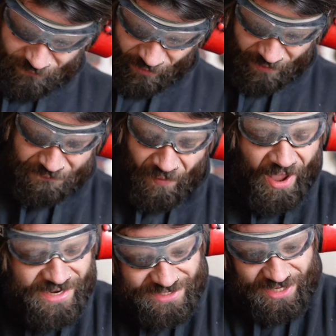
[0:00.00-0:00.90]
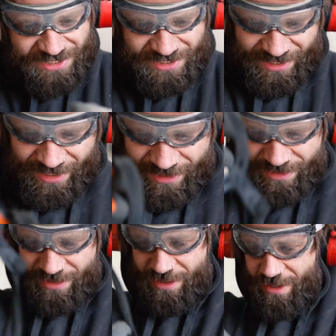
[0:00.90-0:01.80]
very fine, Dusty.
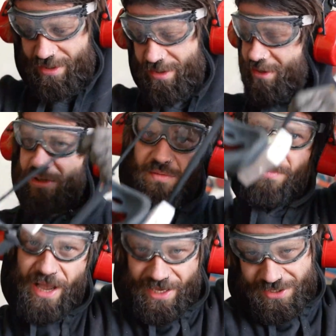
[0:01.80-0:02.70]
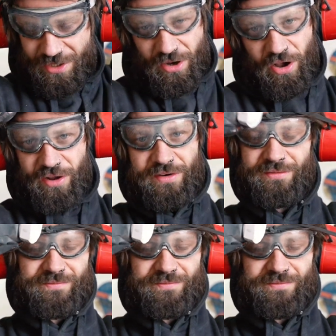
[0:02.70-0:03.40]
So mask on.